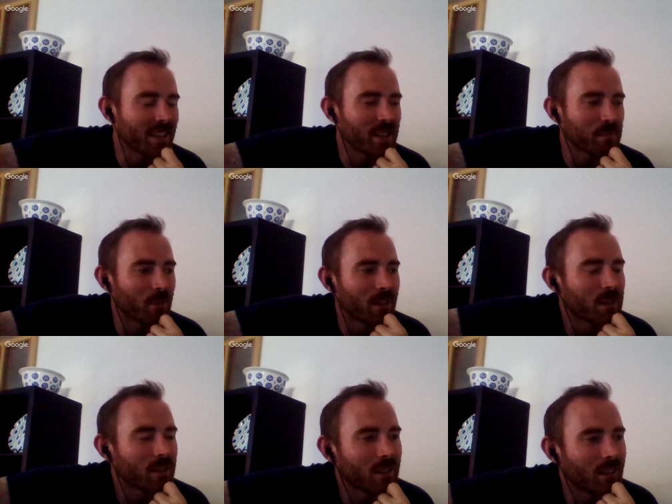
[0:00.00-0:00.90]
more it's
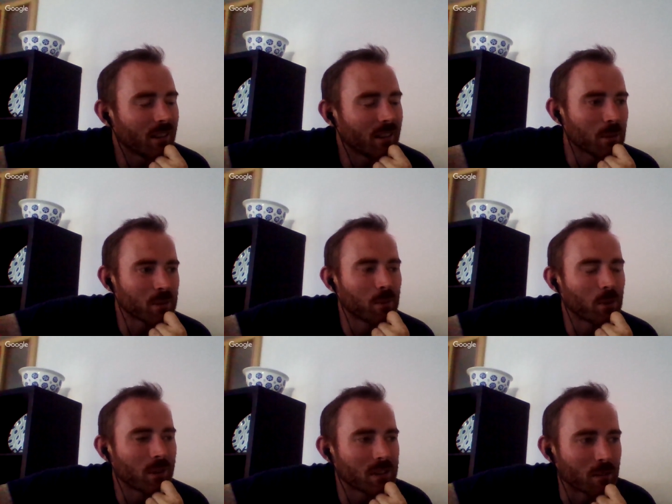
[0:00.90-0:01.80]
the most important
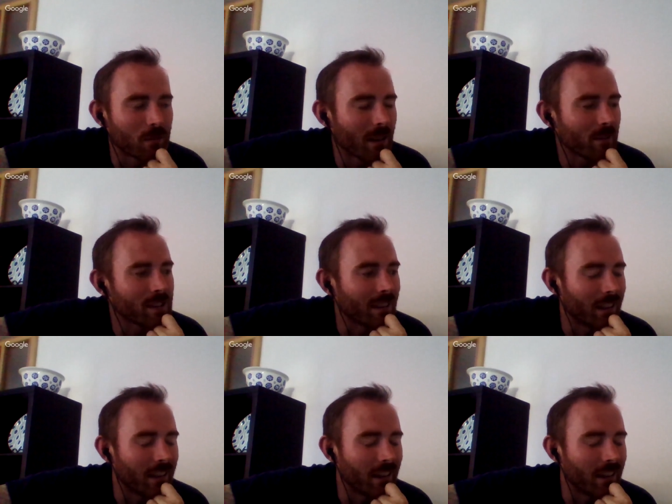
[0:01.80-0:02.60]
is the ref than the nine.